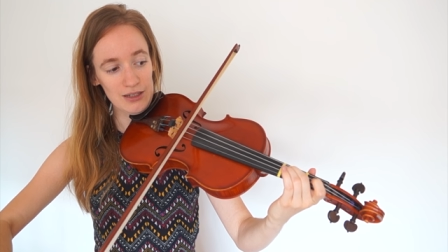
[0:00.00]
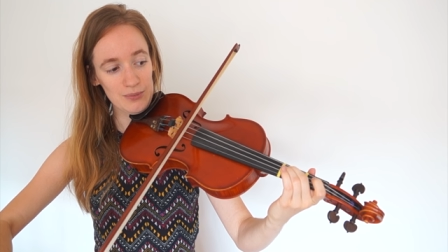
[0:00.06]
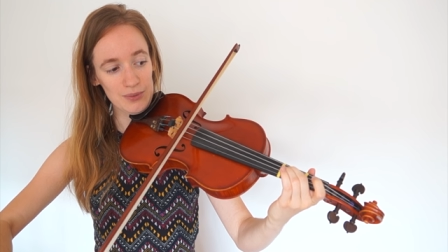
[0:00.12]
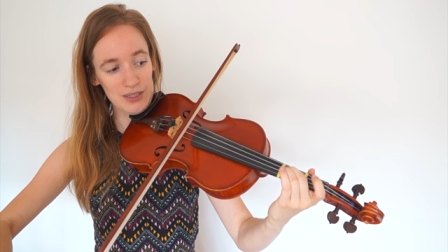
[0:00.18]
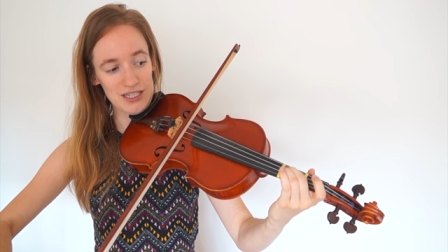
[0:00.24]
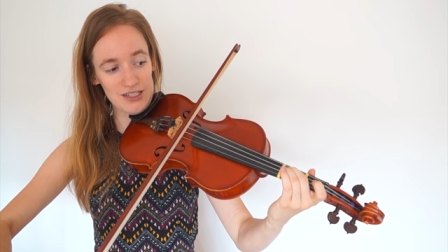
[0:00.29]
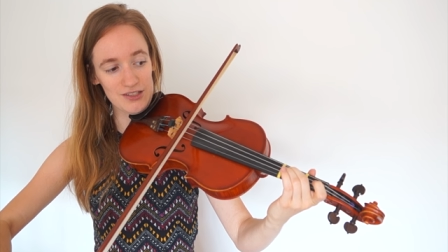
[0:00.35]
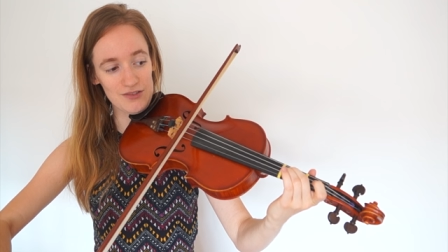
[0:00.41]

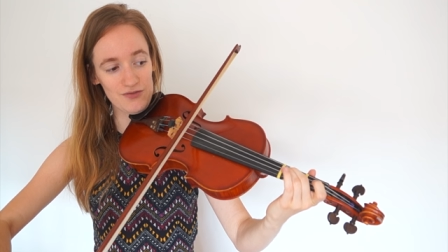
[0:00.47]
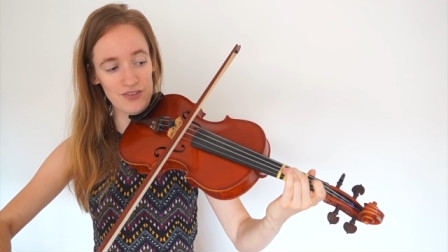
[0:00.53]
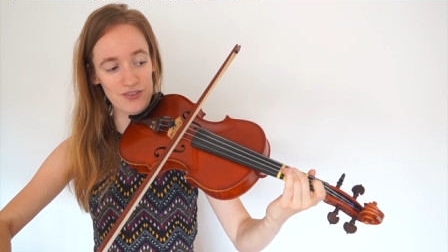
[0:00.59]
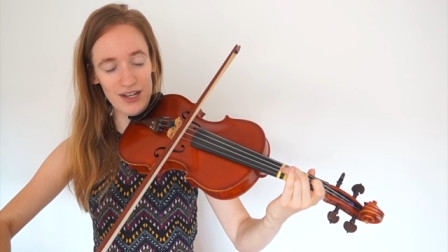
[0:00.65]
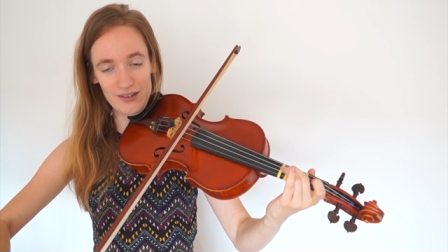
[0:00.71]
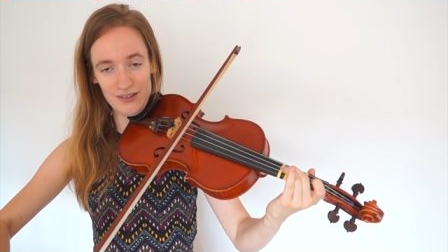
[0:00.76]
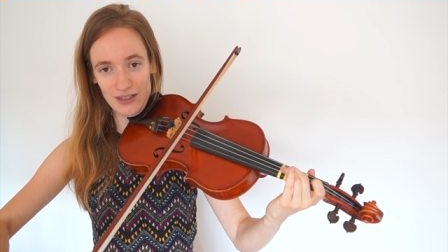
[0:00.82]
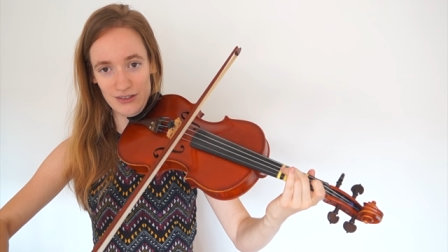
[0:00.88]
which is
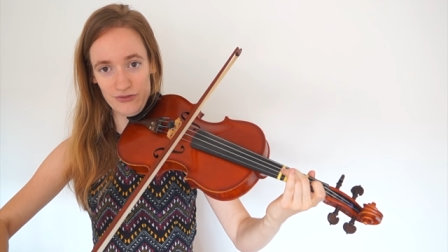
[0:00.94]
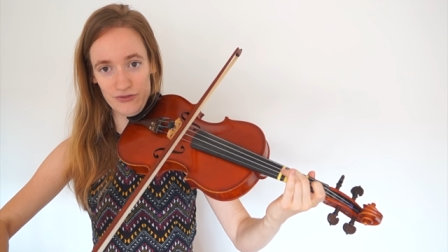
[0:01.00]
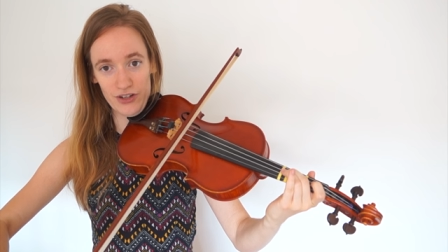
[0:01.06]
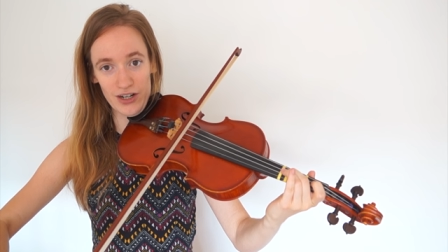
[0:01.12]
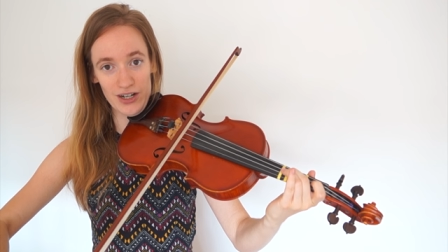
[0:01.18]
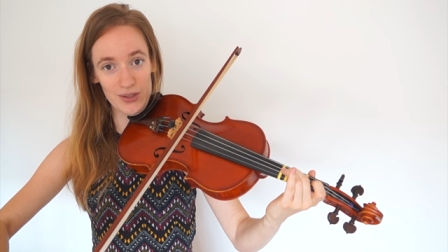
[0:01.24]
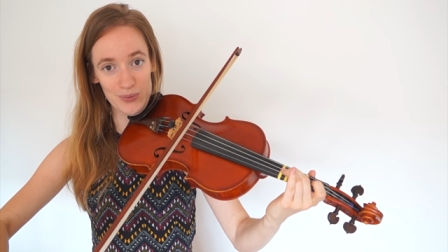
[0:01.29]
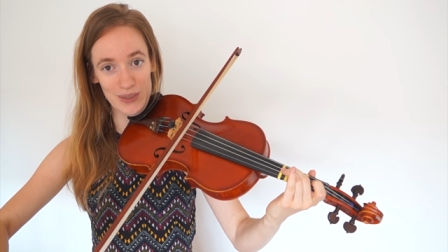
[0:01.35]
very
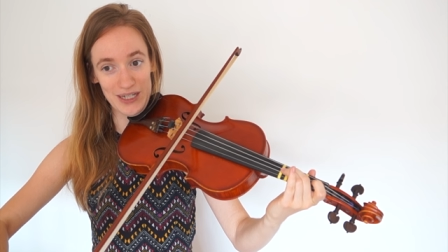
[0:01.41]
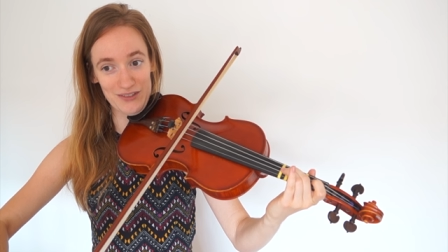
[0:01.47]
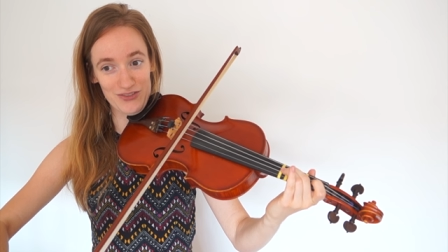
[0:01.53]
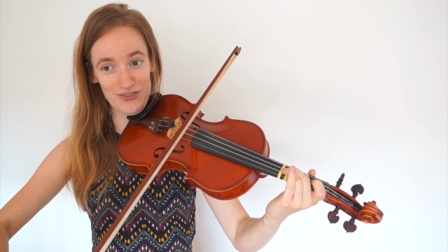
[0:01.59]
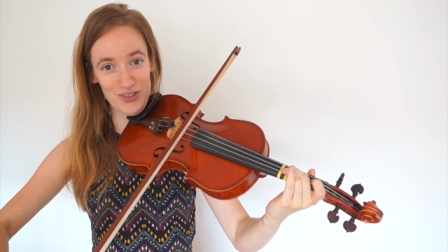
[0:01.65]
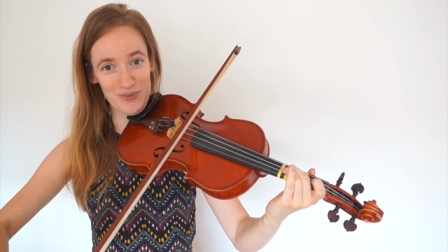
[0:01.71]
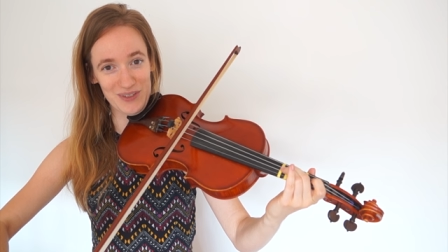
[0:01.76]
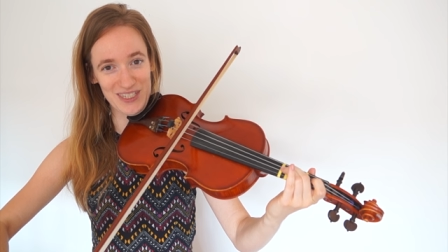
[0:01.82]
far away
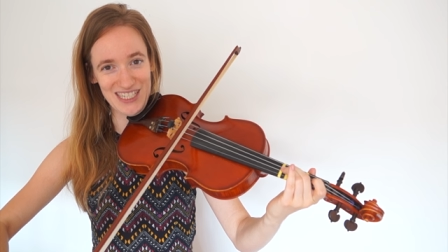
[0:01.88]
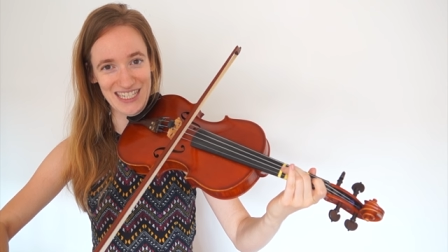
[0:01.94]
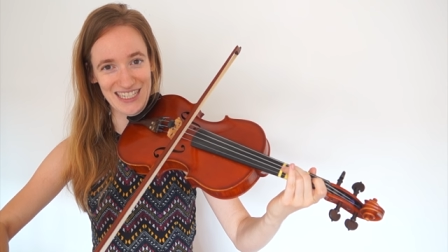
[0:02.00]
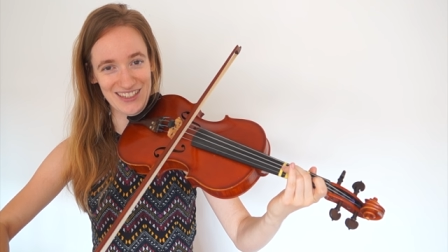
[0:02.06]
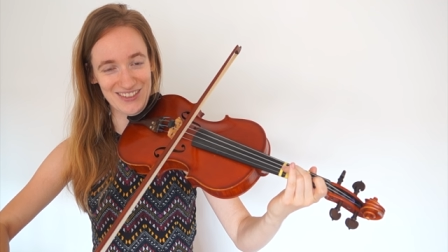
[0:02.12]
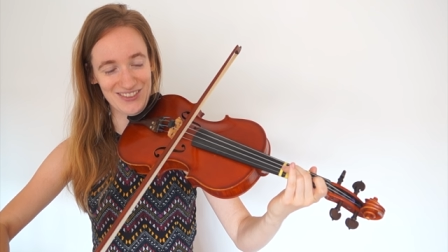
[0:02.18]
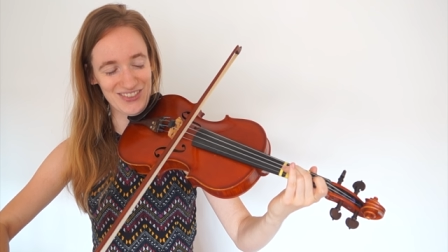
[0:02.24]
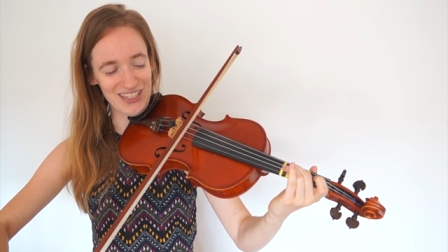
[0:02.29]
from the
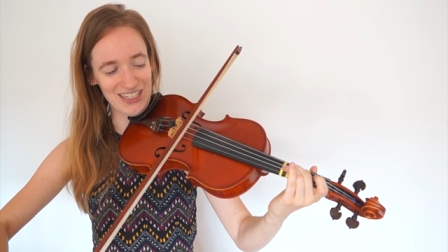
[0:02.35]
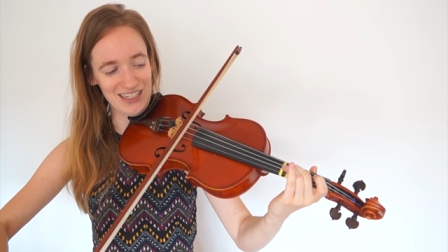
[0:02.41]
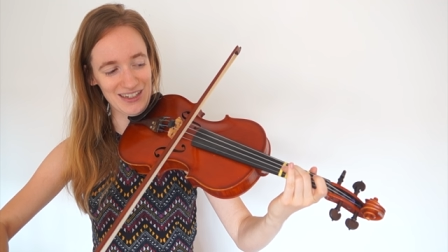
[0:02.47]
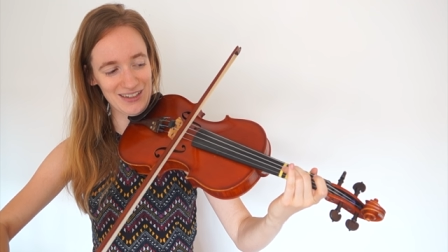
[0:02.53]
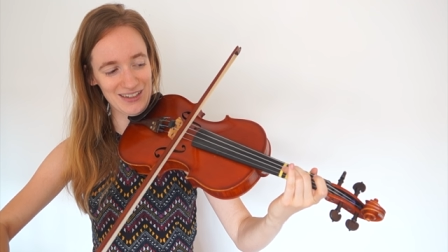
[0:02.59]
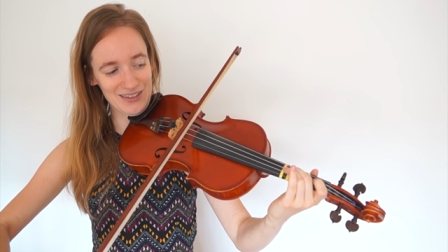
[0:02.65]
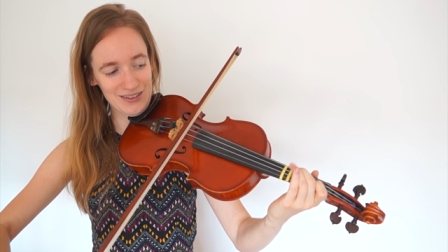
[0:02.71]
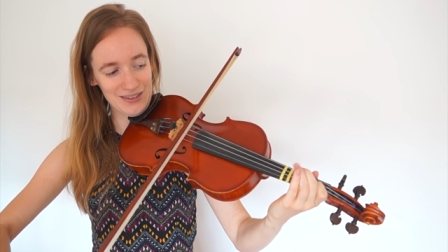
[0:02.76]
second
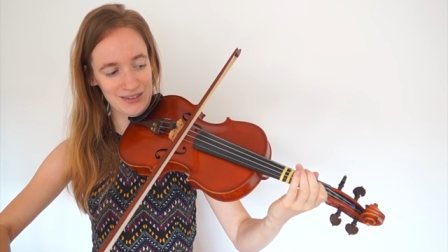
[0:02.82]
finger.